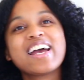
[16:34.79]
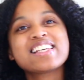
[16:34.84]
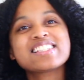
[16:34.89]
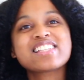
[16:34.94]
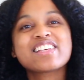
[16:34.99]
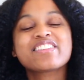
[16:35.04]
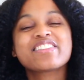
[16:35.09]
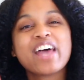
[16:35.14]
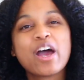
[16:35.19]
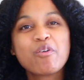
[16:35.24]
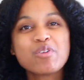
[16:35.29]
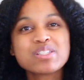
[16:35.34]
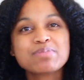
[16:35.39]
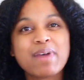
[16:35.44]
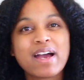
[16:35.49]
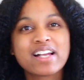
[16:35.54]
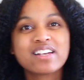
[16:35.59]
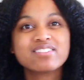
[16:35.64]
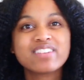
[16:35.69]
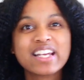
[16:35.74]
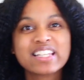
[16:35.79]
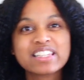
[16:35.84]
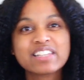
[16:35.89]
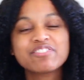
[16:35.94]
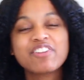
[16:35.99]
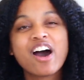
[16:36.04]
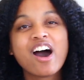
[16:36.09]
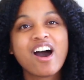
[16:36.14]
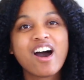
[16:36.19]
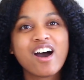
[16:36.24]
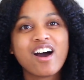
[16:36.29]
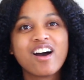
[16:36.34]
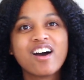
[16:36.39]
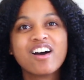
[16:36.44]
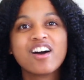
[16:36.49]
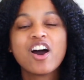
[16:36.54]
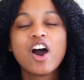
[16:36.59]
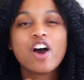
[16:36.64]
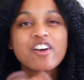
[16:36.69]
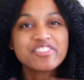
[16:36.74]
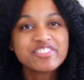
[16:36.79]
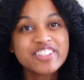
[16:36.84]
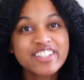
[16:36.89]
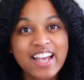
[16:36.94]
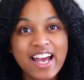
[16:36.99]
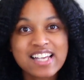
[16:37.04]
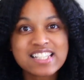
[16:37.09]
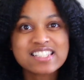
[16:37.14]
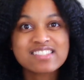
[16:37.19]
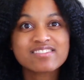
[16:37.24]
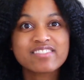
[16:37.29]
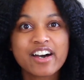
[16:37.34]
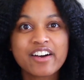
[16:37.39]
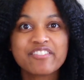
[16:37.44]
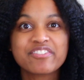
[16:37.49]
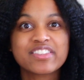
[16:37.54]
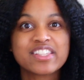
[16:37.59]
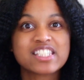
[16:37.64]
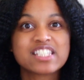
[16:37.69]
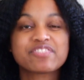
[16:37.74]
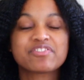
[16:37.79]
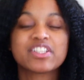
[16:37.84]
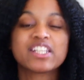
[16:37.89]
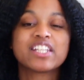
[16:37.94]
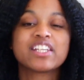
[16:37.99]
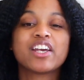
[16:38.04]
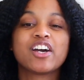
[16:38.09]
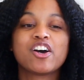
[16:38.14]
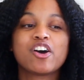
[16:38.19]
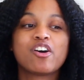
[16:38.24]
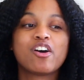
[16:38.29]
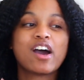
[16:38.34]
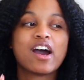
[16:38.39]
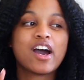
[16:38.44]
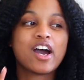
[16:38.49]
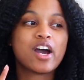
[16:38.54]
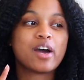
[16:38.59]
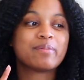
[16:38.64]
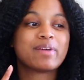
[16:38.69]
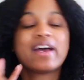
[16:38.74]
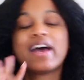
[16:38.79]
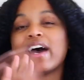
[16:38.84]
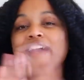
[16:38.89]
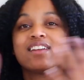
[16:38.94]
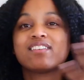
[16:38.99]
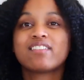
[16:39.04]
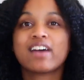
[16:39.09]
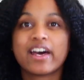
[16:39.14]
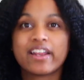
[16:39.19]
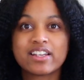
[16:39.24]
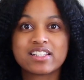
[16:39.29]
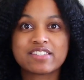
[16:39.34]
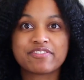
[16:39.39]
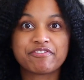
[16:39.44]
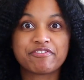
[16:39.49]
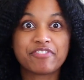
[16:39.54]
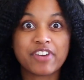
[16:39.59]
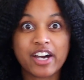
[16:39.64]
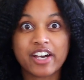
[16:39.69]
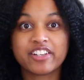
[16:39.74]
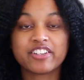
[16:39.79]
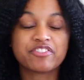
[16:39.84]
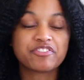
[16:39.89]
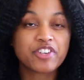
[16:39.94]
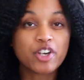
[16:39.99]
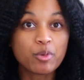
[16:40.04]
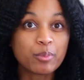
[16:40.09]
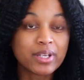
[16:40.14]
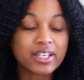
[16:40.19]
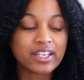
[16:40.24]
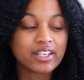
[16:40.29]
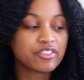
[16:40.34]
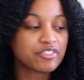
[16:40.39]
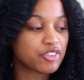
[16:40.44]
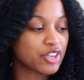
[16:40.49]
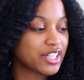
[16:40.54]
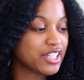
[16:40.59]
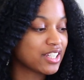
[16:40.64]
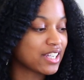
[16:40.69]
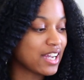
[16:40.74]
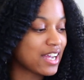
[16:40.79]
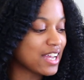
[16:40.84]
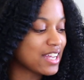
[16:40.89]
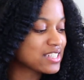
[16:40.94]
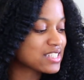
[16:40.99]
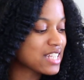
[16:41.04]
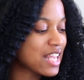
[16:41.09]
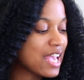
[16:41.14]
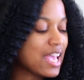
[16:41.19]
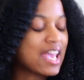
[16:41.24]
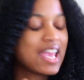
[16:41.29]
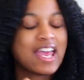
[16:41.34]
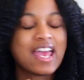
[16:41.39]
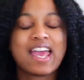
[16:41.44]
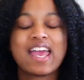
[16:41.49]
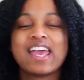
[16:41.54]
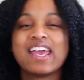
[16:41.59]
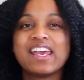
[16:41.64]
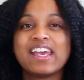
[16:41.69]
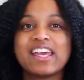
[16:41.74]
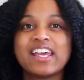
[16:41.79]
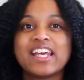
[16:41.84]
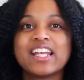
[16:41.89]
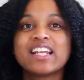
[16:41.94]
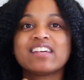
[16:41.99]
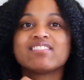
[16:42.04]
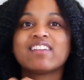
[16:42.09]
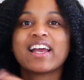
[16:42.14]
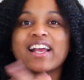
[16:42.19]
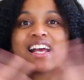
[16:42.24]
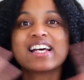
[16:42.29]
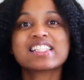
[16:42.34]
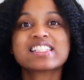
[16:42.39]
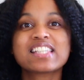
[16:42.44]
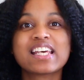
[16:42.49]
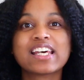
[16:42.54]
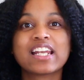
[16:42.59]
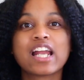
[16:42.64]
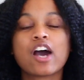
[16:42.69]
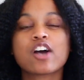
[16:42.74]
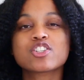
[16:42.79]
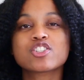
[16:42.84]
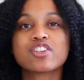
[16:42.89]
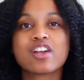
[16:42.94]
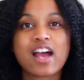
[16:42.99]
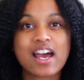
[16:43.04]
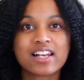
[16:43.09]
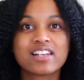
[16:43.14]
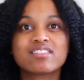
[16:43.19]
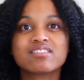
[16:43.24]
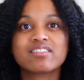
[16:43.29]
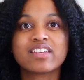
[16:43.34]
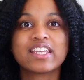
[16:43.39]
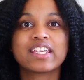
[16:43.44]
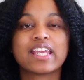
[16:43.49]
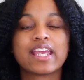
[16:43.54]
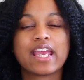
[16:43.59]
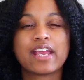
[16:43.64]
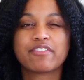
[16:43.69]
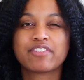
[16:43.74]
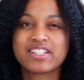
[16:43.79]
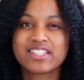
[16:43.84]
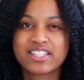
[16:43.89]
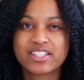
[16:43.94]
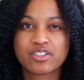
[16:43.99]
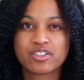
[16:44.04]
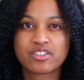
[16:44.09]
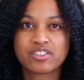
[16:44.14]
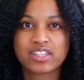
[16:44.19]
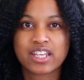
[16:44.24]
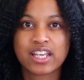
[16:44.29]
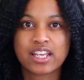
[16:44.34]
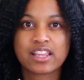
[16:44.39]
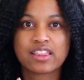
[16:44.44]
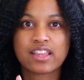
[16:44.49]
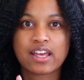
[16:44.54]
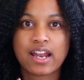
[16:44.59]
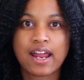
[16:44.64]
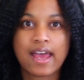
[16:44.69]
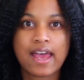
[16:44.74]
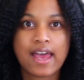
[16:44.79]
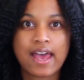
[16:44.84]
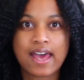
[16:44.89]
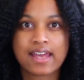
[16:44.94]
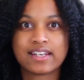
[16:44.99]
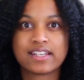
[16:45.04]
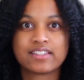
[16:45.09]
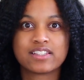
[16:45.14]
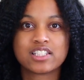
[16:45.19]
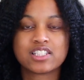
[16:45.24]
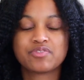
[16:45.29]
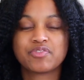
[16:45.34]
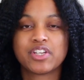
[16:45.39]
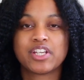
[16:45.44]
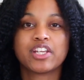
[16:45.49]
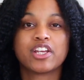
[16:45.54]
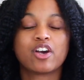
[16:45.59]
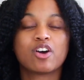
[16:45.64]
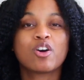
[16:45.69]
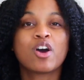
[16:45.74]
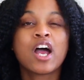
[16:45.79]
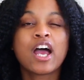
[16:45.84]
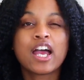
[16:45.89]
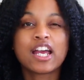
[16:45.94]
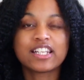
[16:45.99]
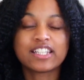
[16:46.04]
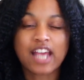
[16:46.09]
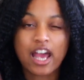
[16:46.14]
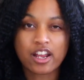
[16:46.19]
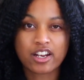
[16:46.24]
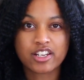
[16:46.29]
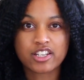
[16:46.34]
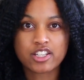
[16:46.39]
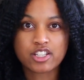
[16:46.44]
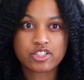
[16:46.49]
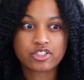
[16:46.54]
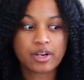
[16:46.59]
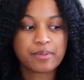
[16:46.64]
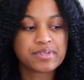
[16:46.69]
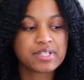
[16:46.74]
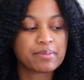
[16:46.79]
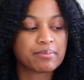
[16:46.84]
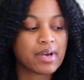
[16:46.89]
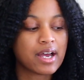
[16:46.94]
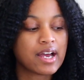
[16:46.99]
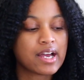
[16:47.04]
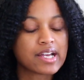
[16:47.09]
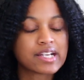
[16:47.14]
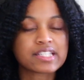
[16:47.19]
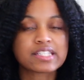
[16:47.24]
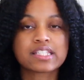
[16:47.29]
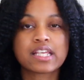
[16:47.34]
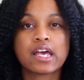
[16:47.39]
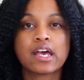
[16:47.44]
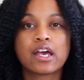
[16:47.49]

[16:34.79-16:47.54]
guys so that was my collective haul hopefully you guys loved this video um, i had a lot of fun filming it for you guys and like i said i'll try to link every single thing that i had in this video down in the description box